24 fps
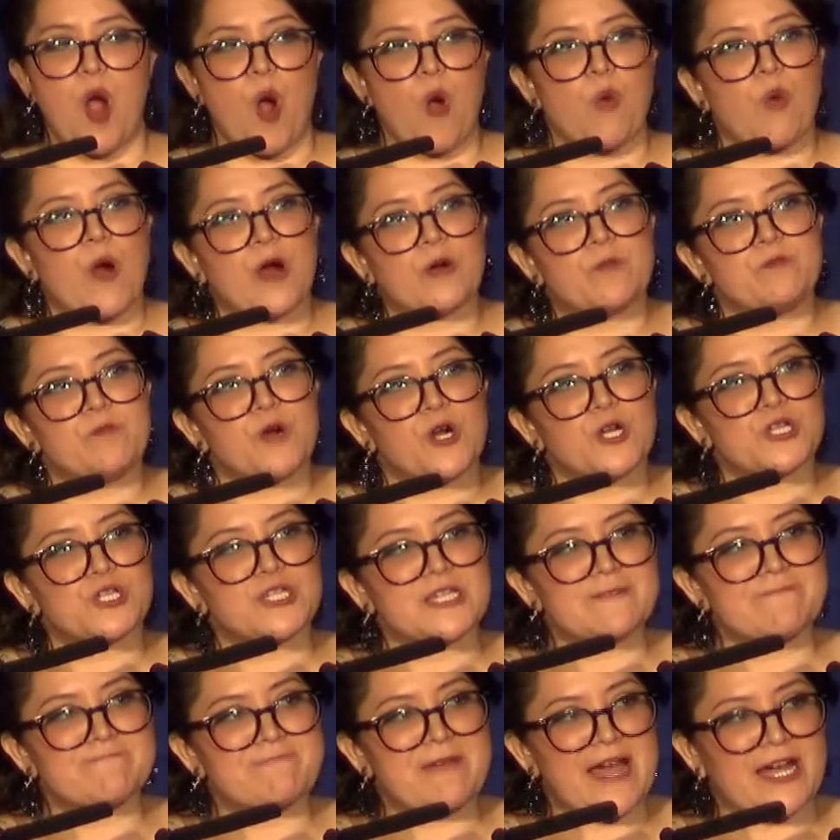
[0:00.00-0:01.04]
while
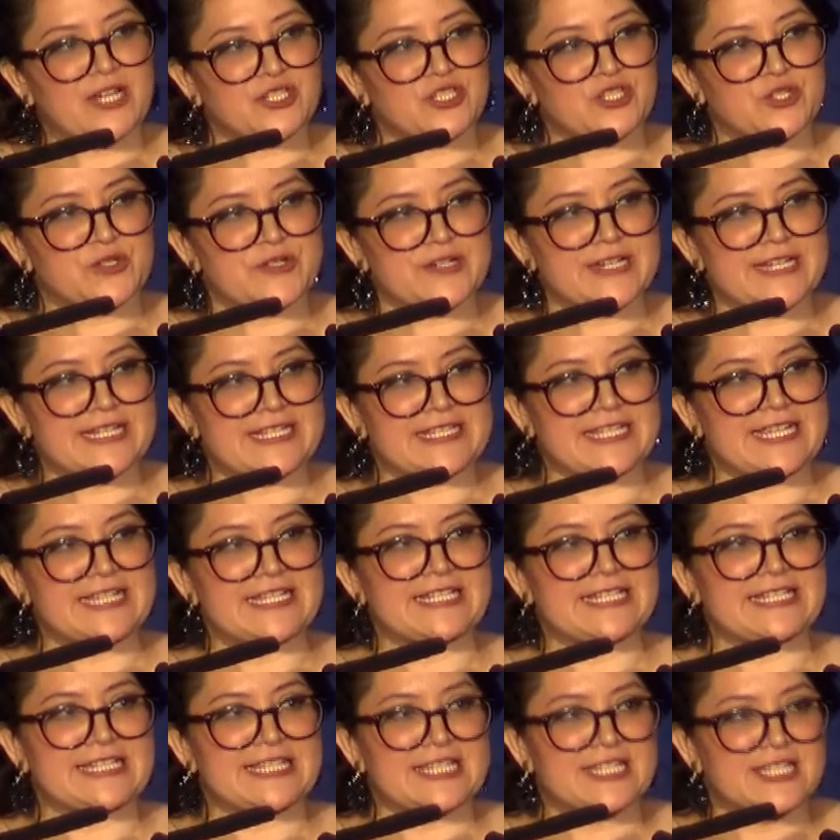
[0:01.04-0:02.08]
pushing boundaries and
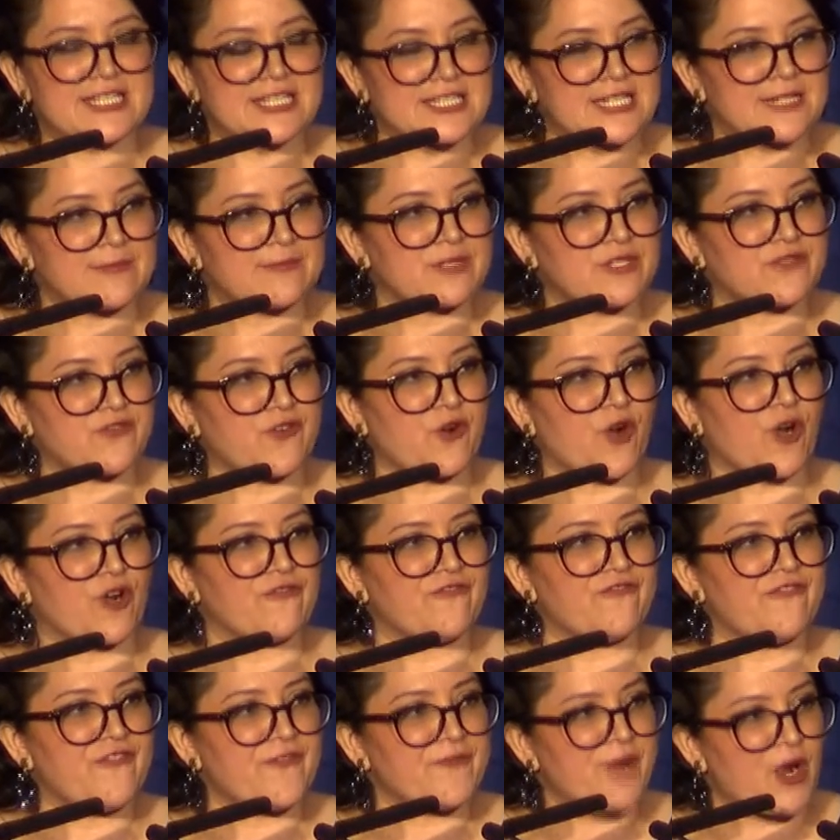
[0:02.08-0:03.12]
systems for
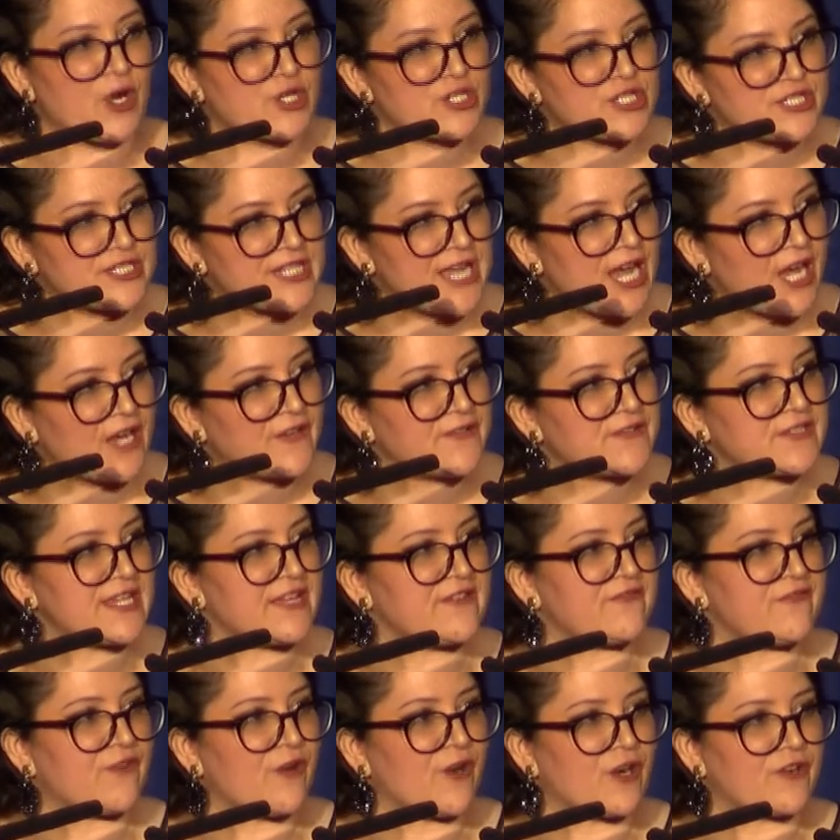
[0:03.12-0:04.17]
ourselves
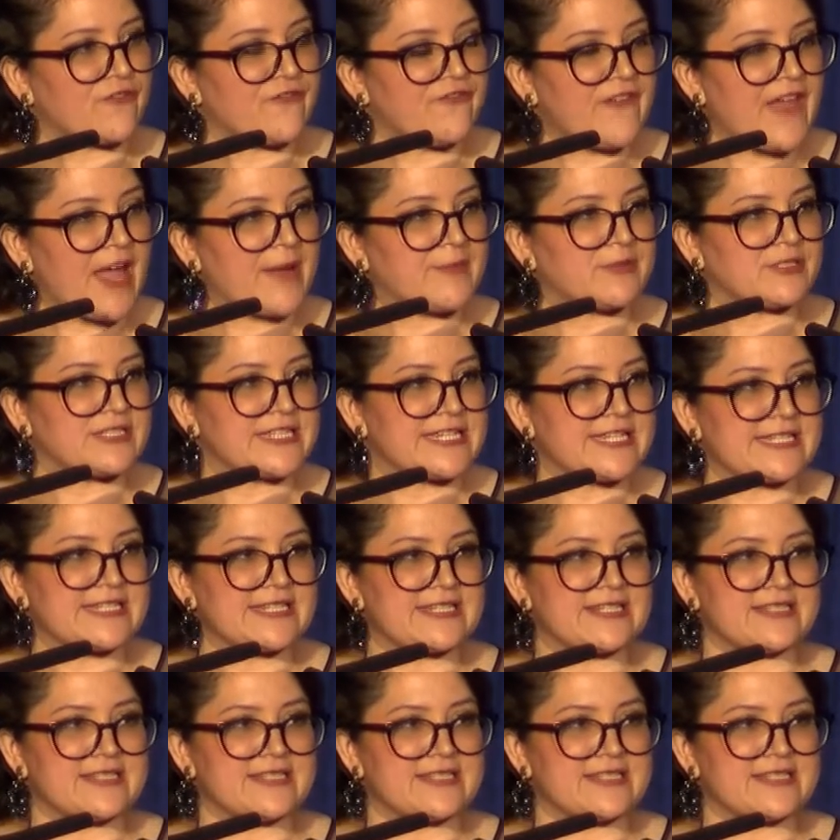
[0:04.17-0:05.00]
and for our families.